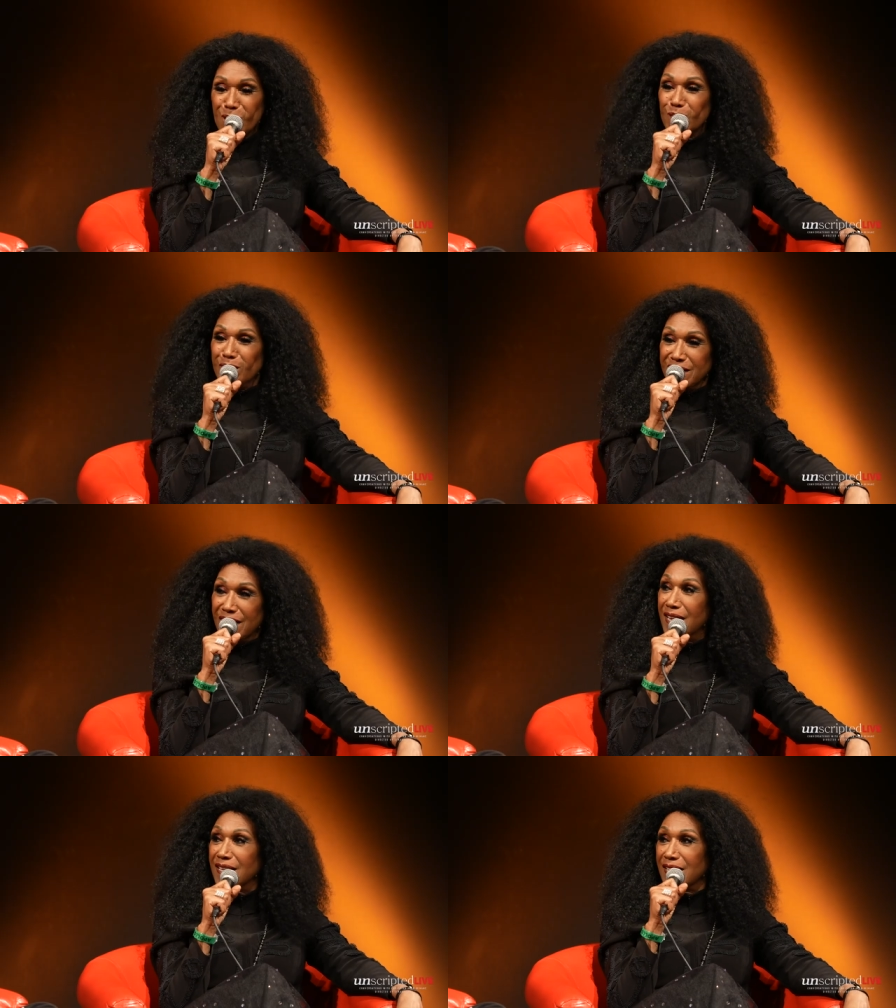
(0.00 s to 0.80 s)
But
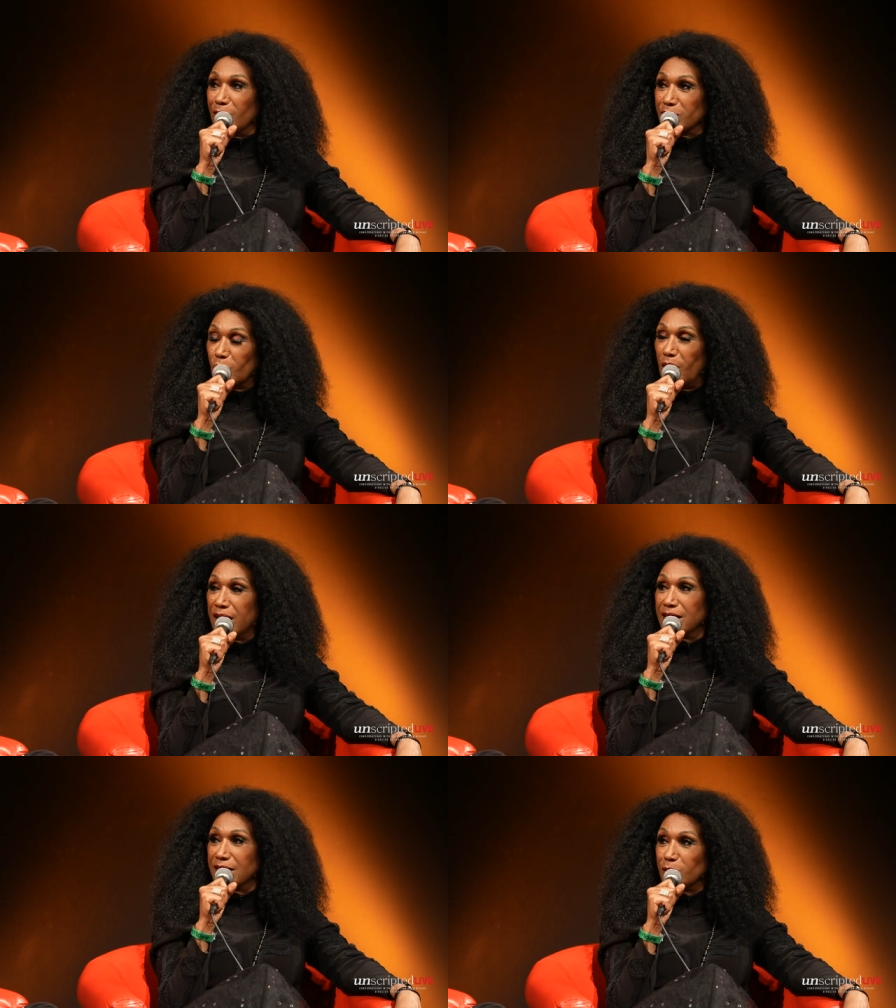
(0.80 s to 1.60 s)
yeah, that was
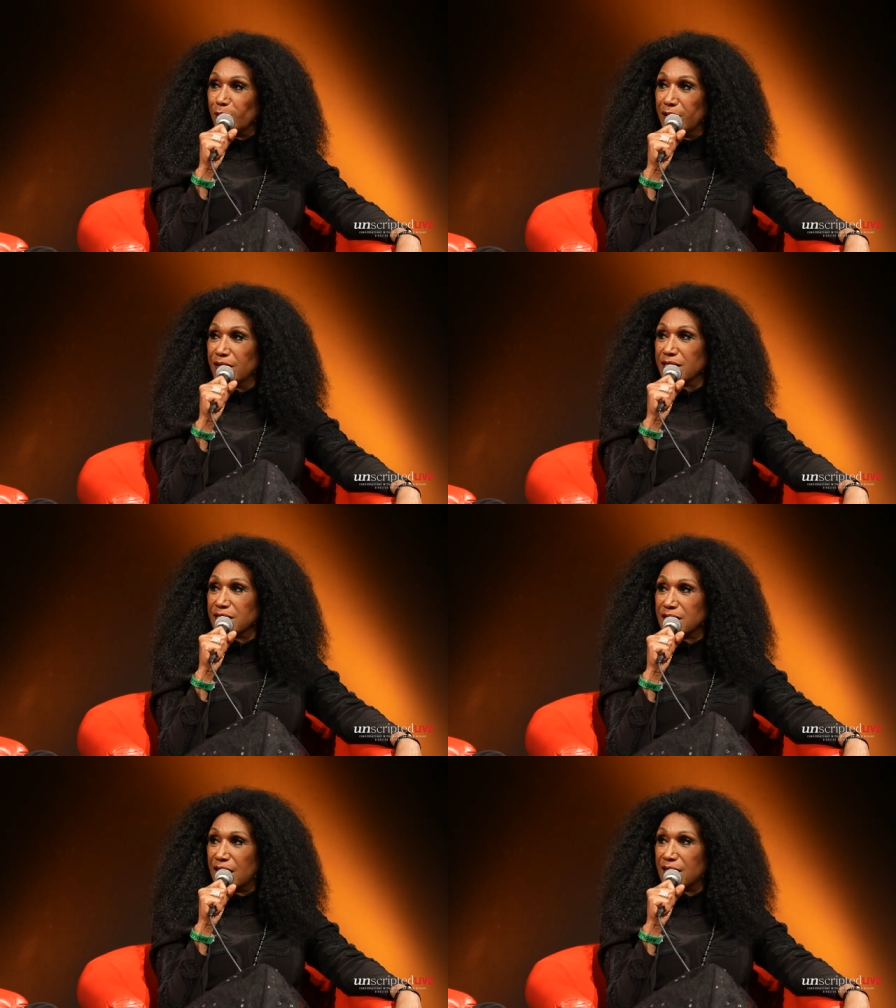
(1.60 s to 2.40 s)
quite an
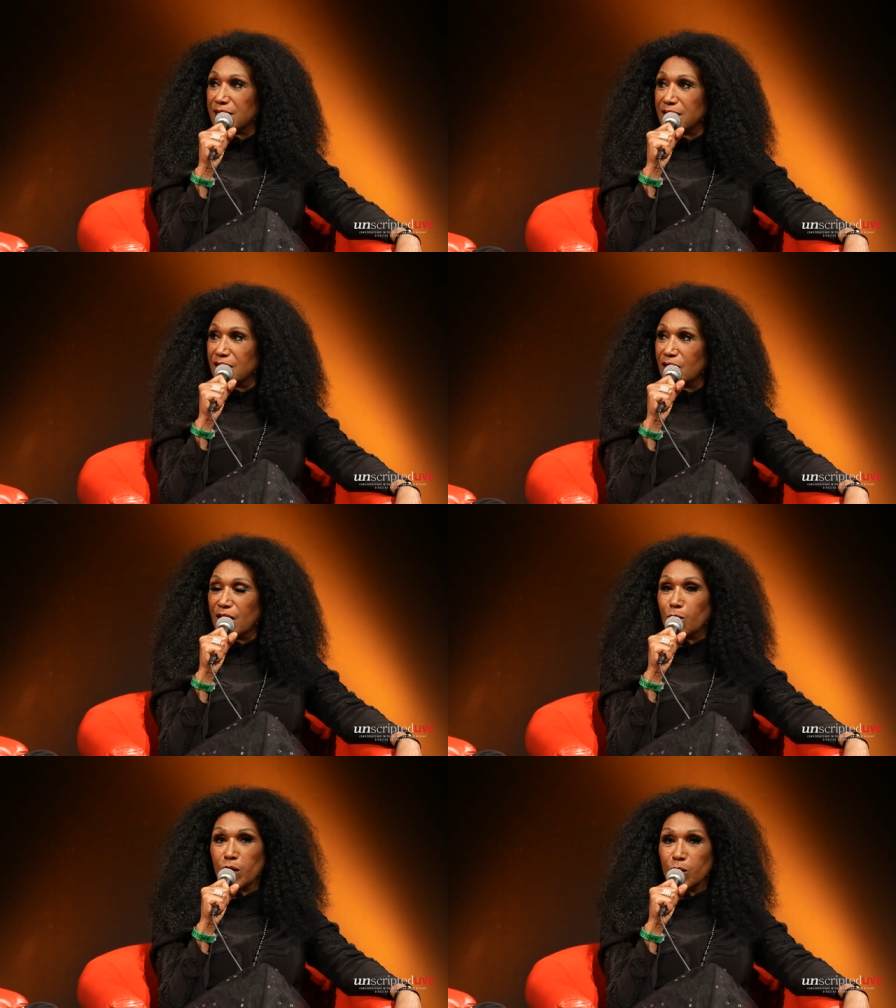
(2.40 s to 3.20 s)
experience that, you know,
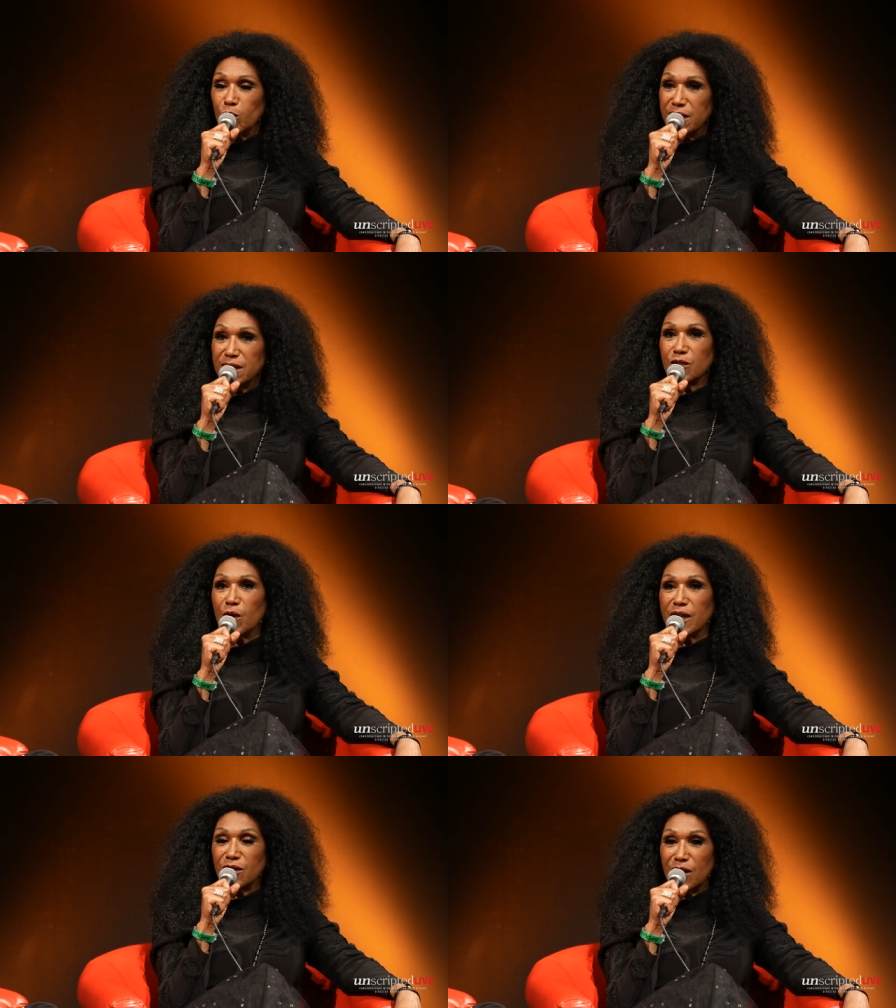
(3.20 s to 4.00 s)
and when we did the
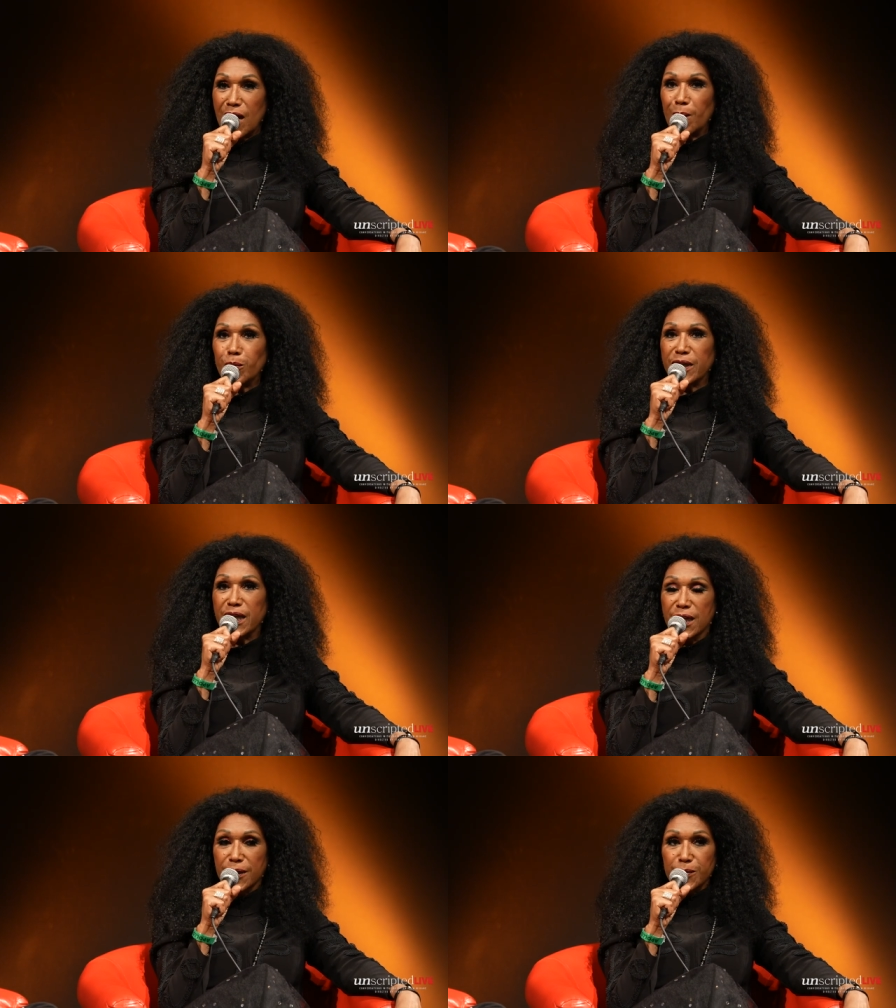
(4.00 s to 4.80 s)
Grand Ole Opry,